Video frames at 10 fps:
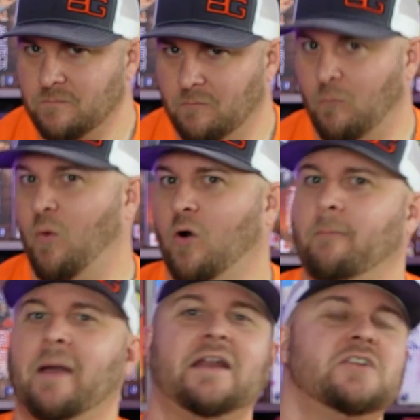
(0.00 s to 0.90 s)
more
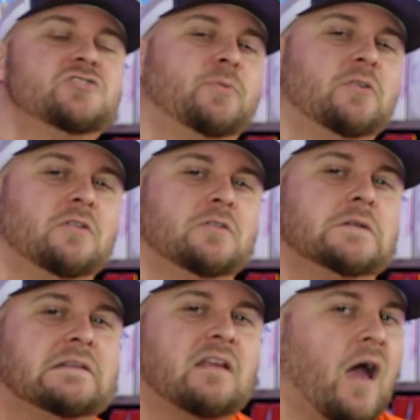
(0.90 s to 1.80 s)
manageable
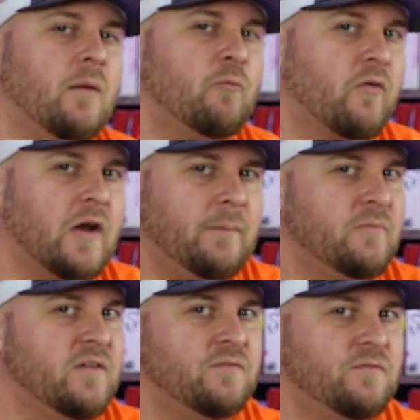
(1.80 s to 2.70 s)
time
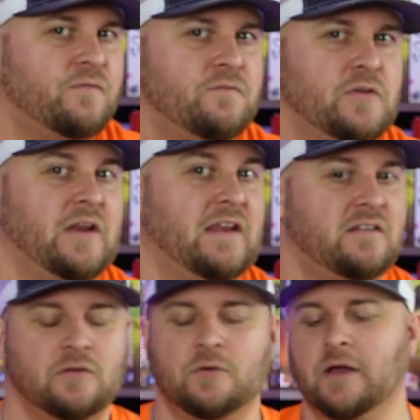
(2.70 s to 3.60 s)
frames if you need
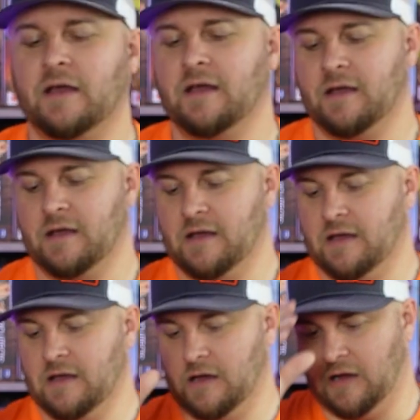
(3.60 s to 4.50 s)
to.
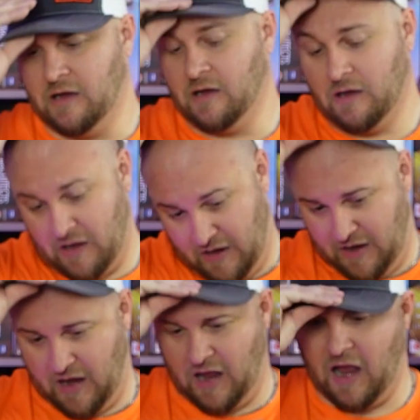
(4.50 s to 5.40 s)

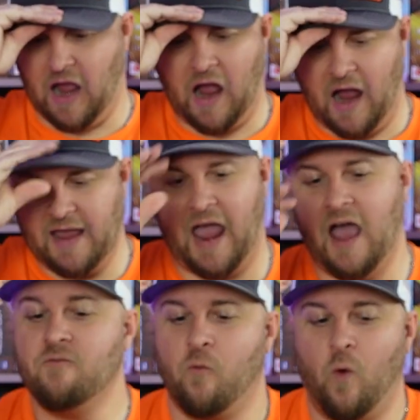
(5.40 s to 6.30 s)
I
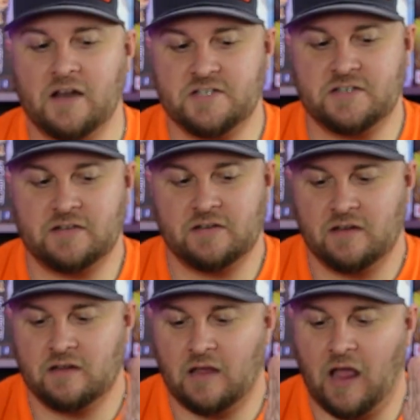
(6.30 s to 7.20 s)
have watched
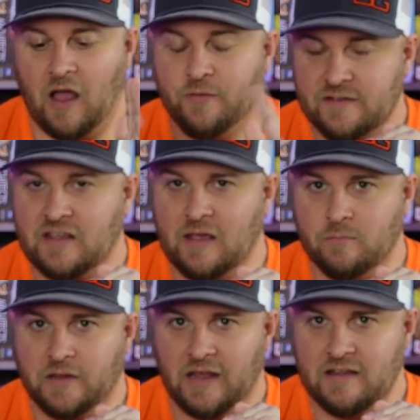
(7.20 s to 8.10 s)
how this game
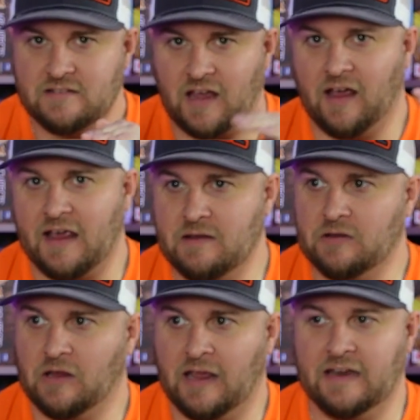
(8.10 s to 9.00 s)
plays.
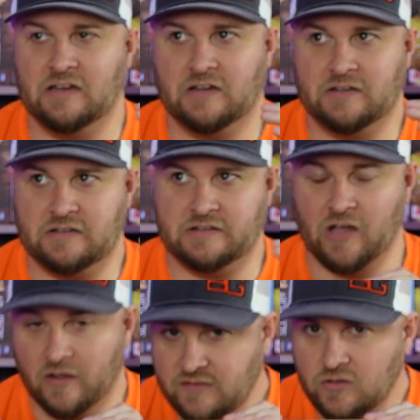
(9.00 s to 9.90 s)
It
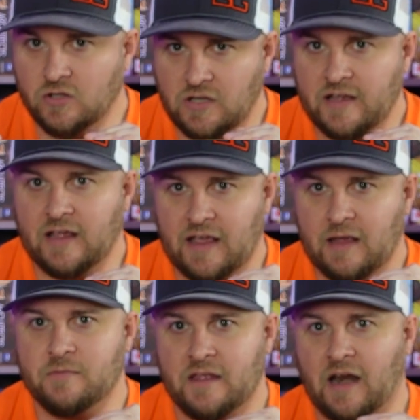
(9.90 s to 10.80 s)
does look like a
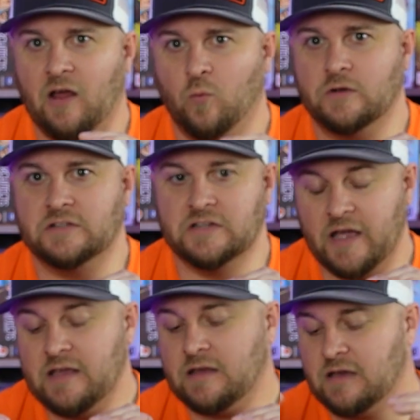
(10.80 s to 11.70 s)
game that I would
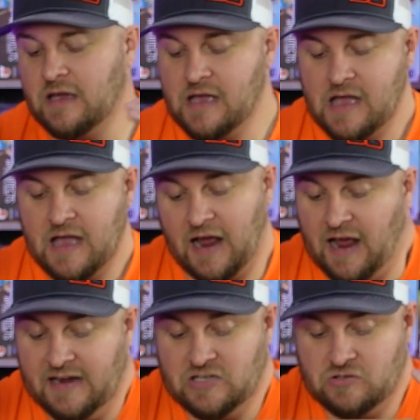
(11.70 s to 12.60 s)
like. I